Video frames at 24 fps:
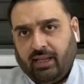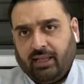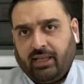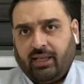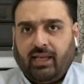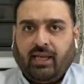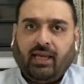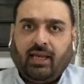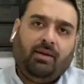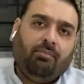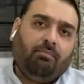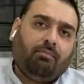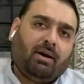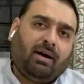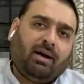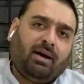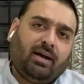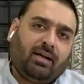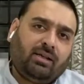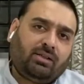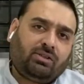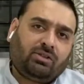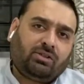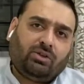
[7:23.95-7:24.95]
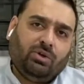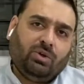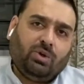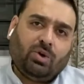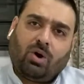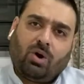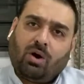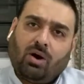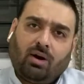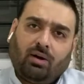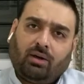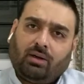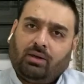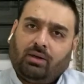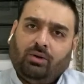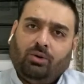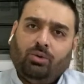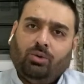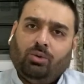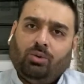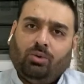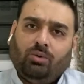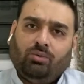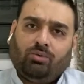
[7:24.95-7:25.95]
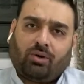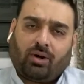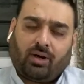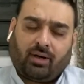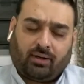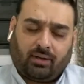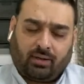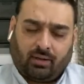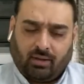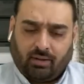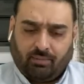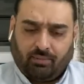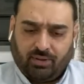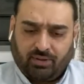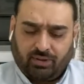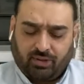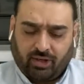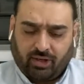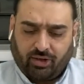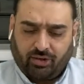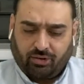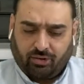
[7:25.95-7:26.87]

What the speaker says: he must not do what Mr.